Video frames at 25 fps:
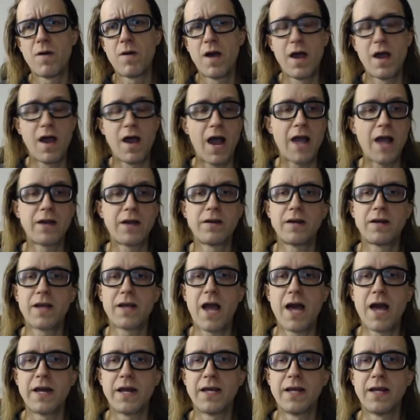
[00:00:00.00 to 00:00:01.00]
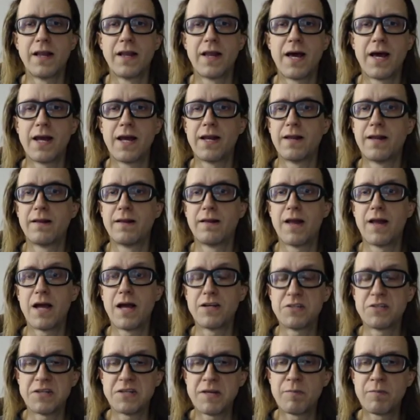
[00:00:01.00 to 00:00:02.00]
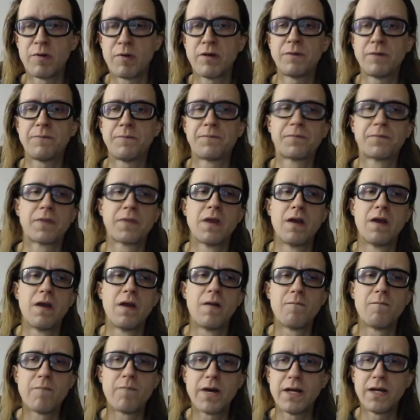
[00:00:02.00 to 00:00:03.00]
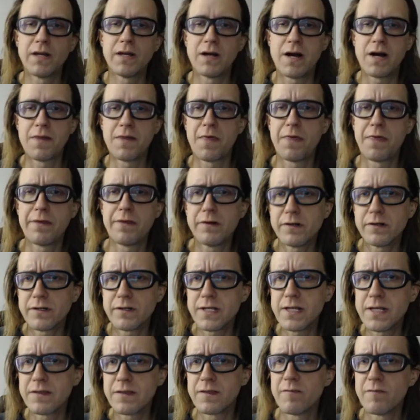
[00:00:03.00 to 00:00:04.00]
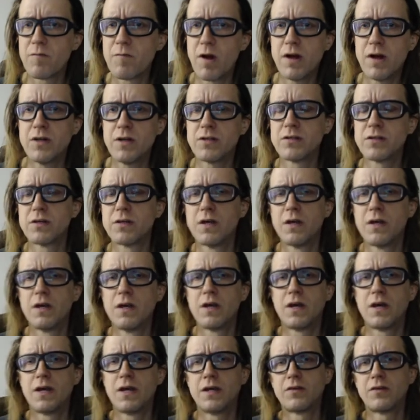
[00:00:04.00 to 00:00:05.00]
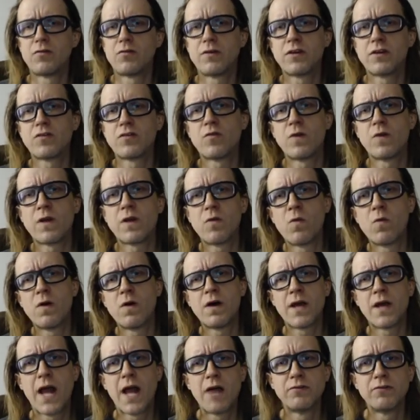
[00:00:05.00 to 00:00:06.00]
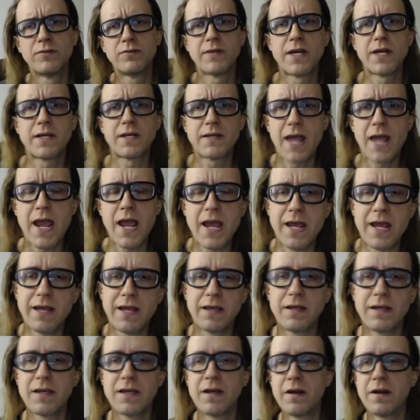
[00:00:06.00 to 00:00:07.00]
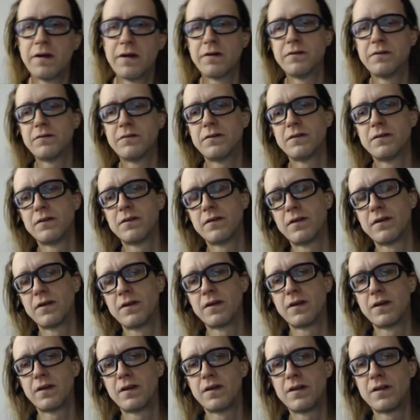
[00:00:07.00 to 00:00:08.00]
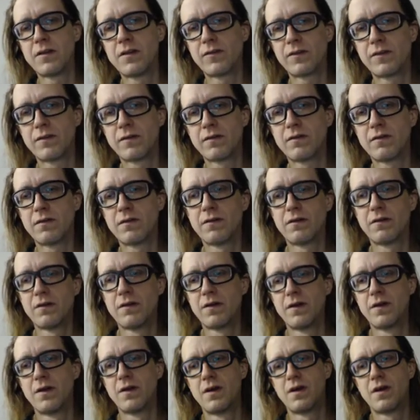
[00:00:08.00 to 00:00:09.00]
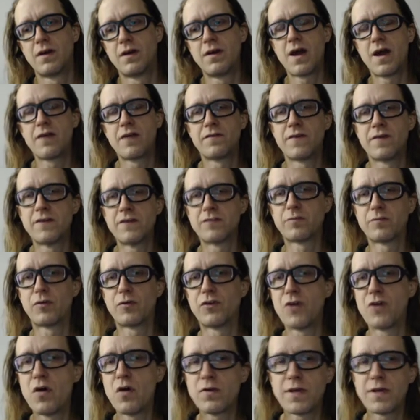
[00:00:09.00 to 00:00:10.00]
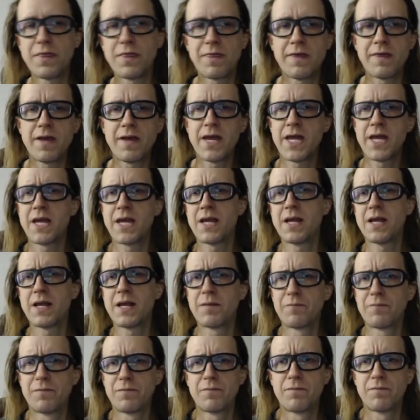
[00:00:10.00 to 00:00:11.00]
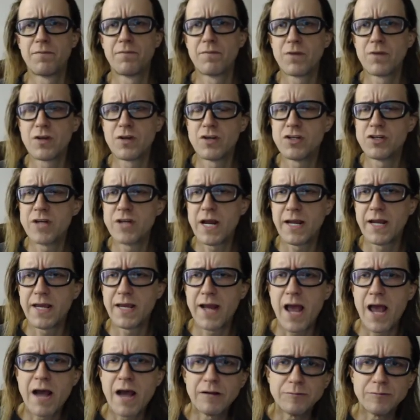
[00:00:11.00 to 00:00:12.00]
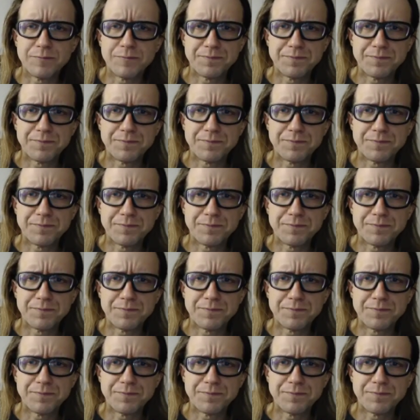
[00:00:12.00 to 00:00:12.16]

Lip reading: I could have got in a lot cheaper, but on the 13th of March, 2021, I was like, dang, this non fungible token thing. Gonna check it out.